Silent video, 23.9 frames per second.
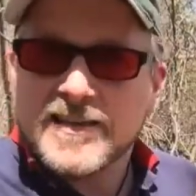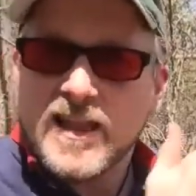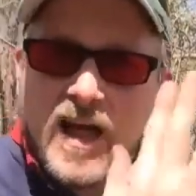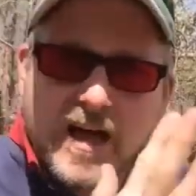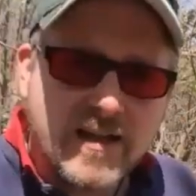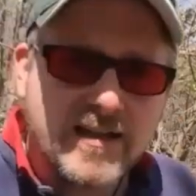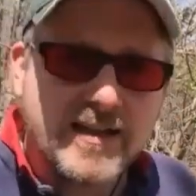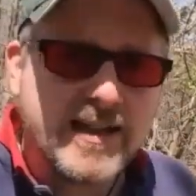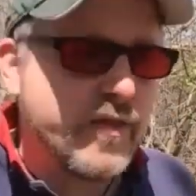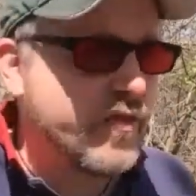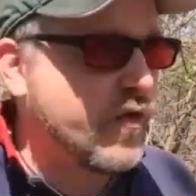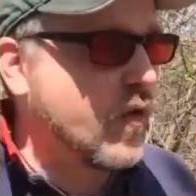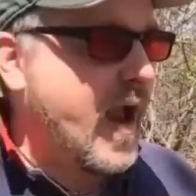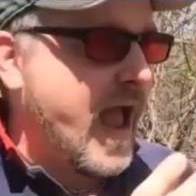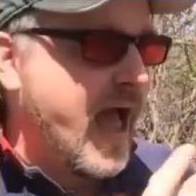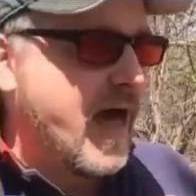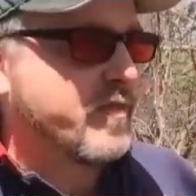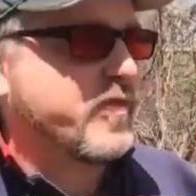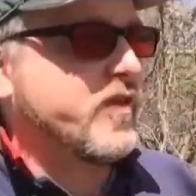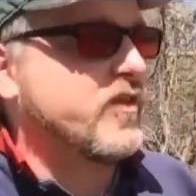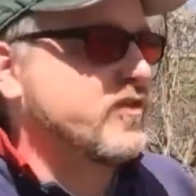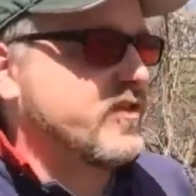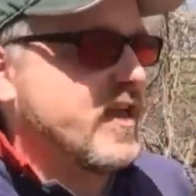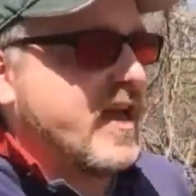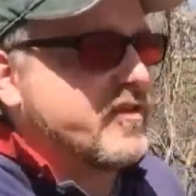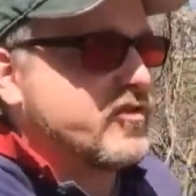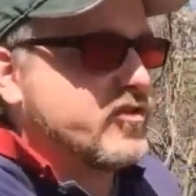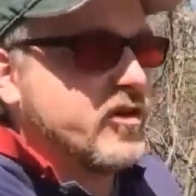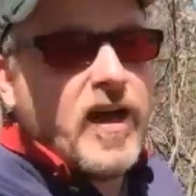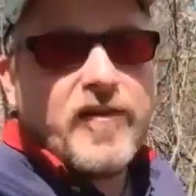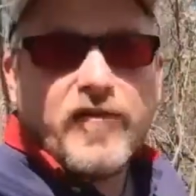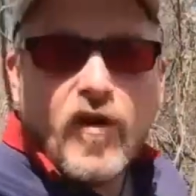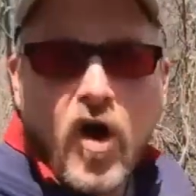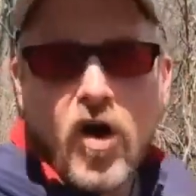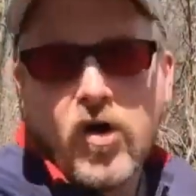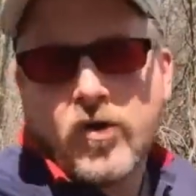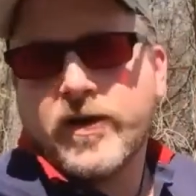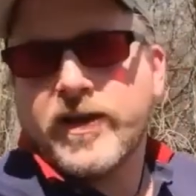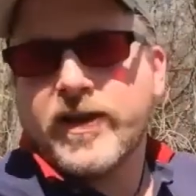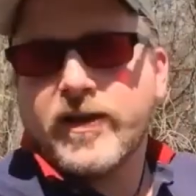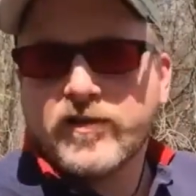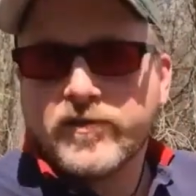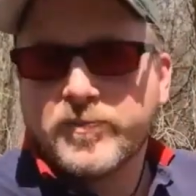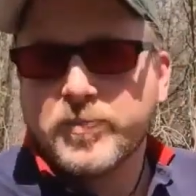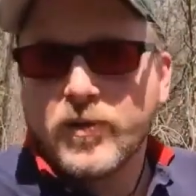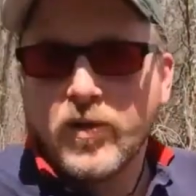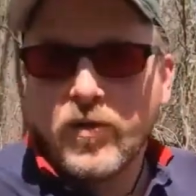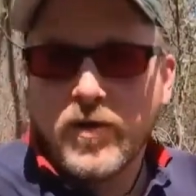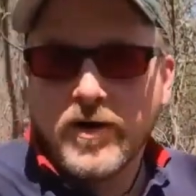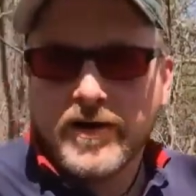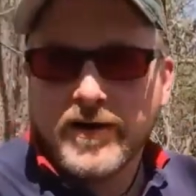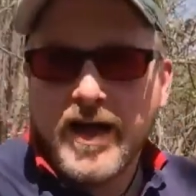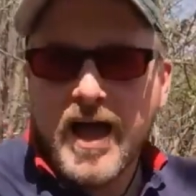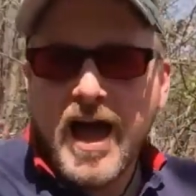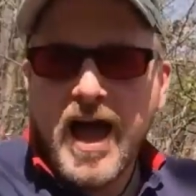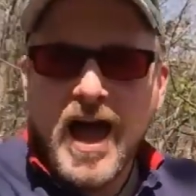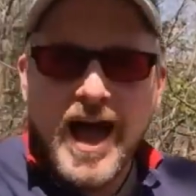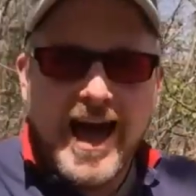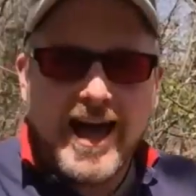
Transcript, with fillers: Luckily, they're at the section I've already explored.